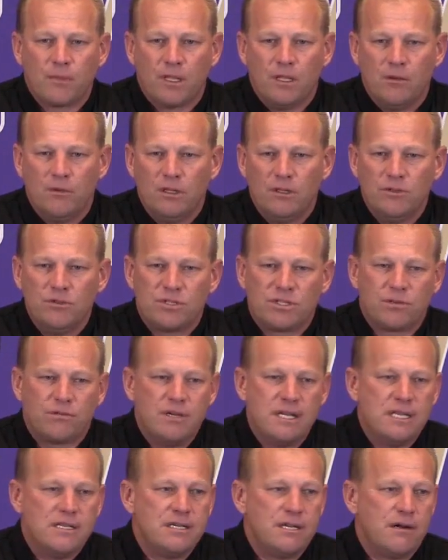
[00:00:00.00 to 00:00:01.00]
We lose
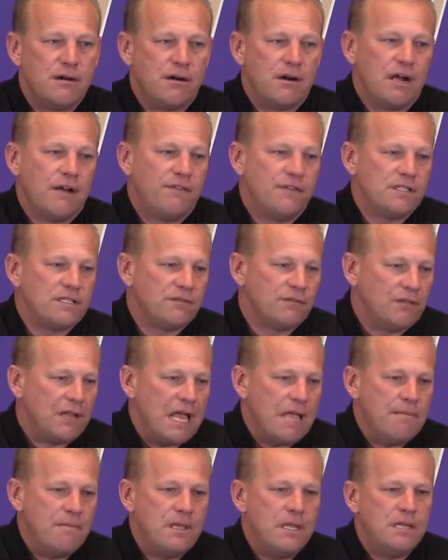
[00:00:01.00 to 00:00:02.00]
3 interior offensive
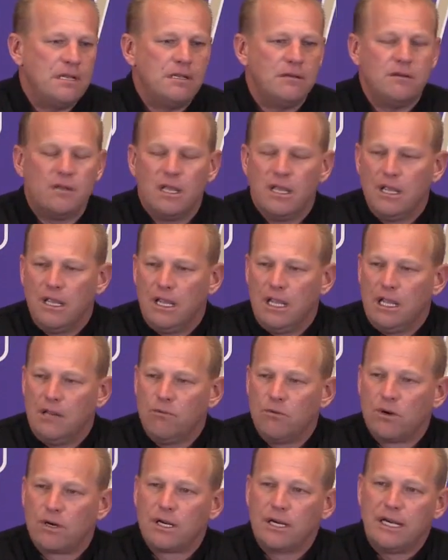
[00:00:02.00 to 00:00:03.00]
linemen and
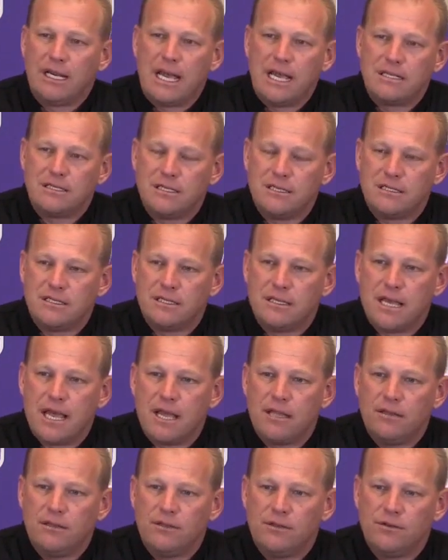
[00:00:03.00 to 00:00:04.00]
working guys into
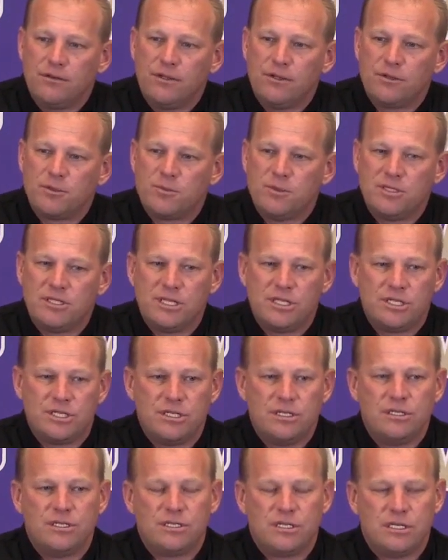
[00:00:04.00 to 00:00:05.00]
that those
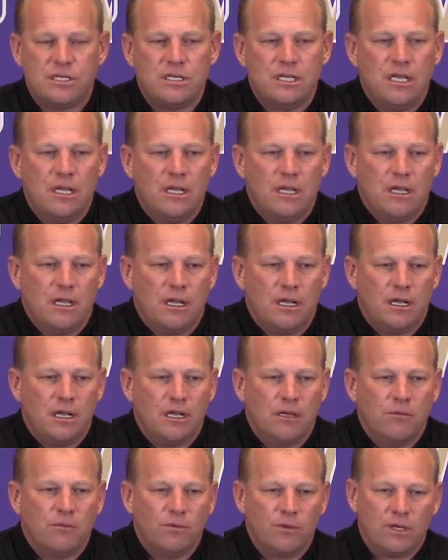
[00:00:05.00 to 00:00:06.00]
positions, and
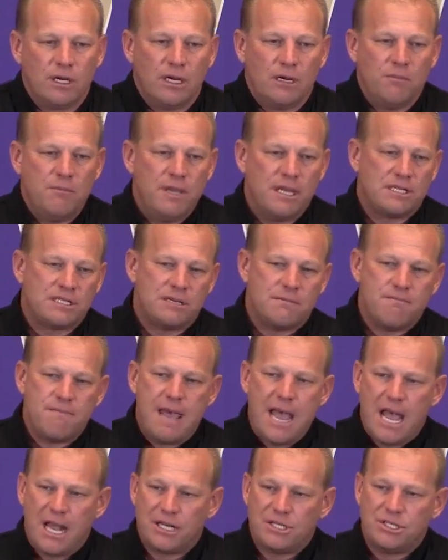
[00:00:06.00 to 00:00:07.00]
we're going to mix
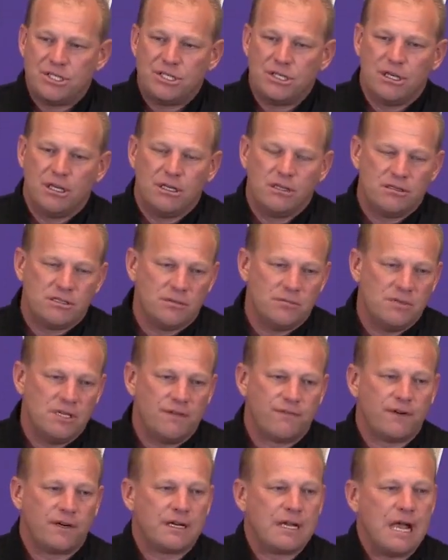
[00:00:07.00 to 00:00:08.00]
and match some
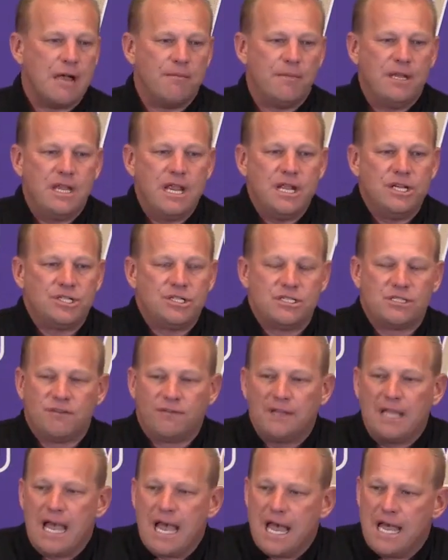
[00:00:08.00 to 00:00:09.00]
different combinations
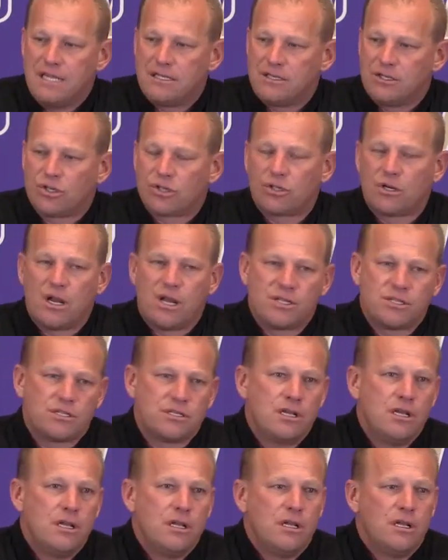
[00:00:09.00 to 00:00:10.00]
of guys and
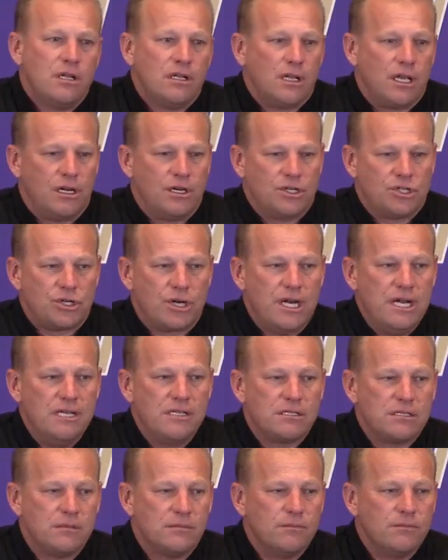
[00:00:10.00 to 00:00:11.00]
cross kind of
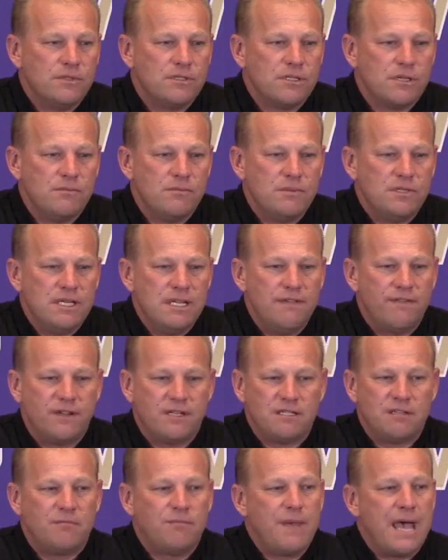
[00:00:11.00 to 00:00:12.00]
train some
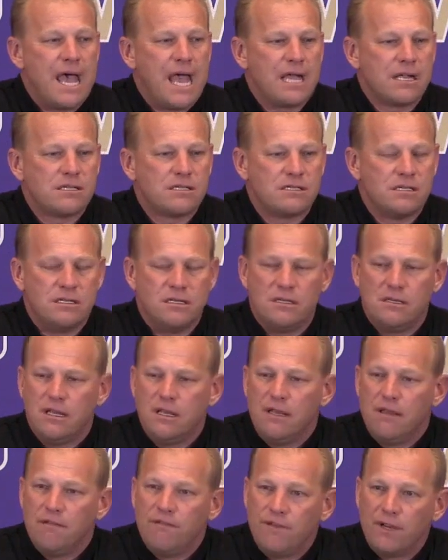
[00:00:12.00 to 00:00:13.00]
defensive backs
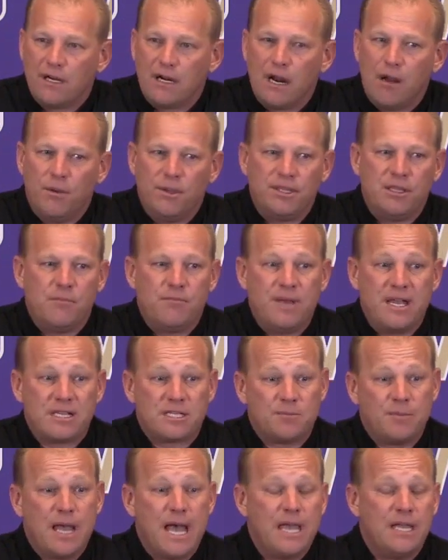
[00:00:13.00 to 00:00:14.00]
and figure out what the
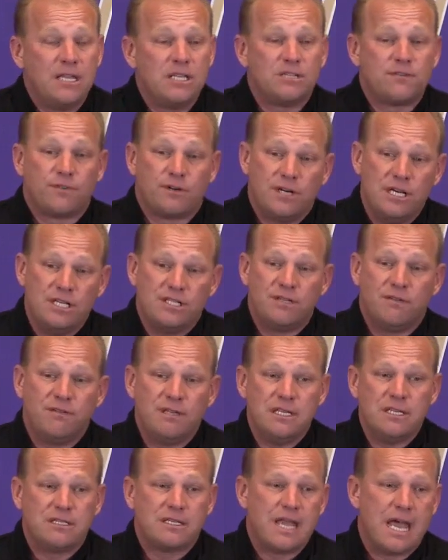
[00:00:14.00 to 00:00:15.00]
best spot is for each
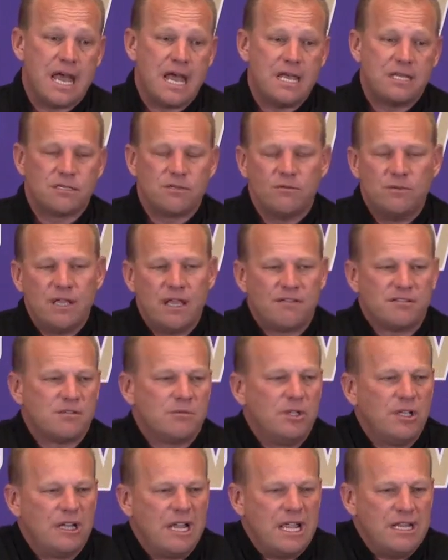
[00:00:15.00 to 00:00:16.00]
of these guys. And we have
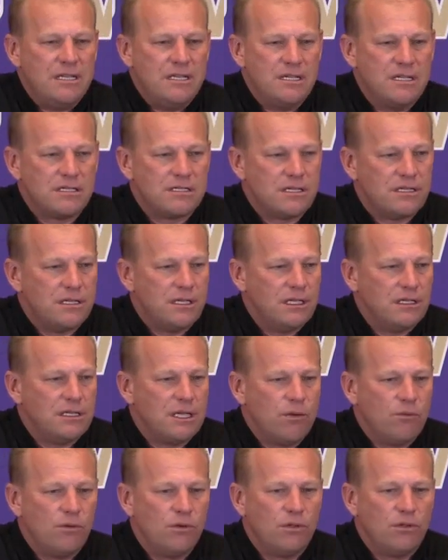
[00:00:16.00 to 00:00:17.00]
some good ideas, I
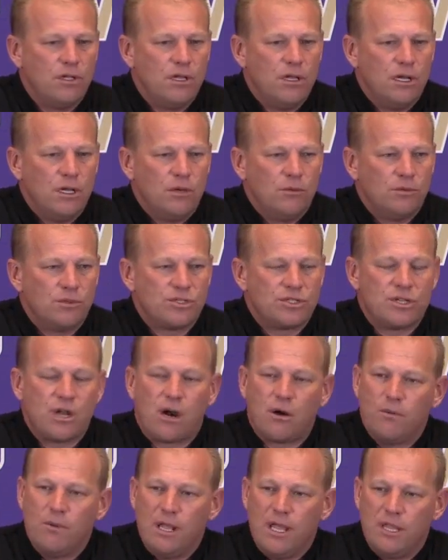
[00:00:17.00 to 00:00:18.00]
think, that we'll
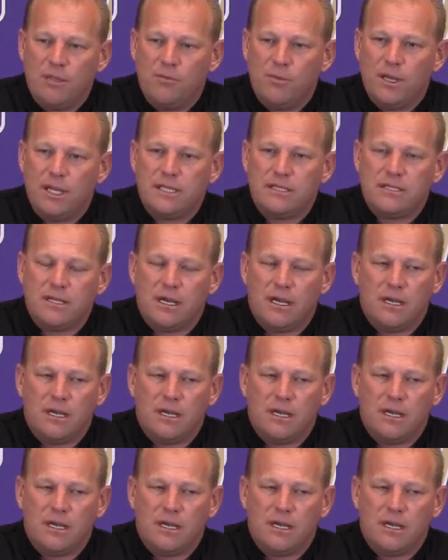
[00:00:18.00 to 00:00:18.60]
start with, but